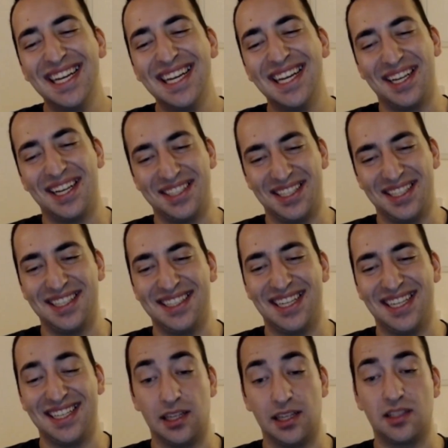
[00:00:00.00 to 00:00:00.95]

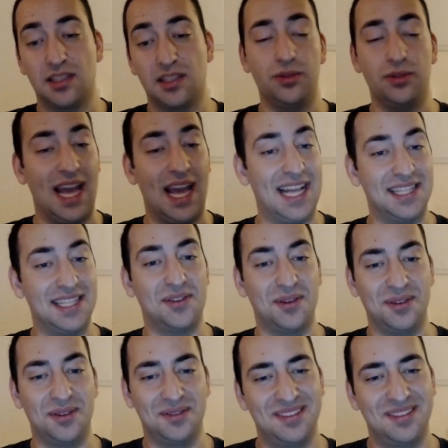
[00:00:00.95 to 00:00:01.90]
That's a good
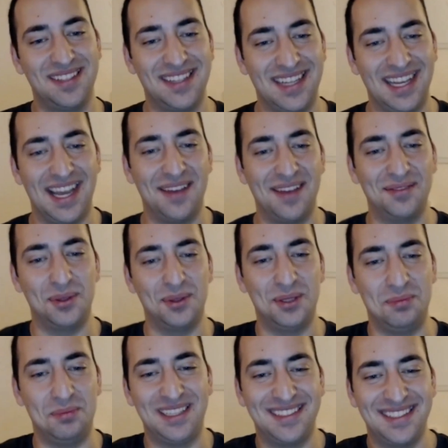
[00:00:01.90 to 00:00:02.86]
answer, I have to
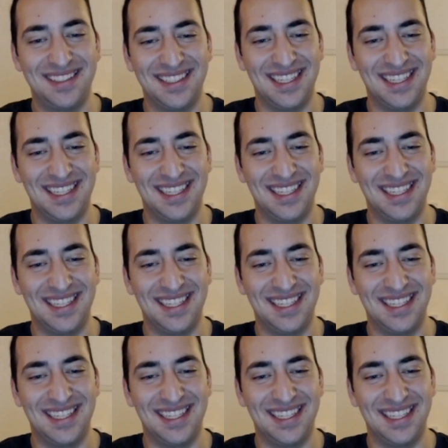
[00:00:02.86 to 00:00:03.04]
admit.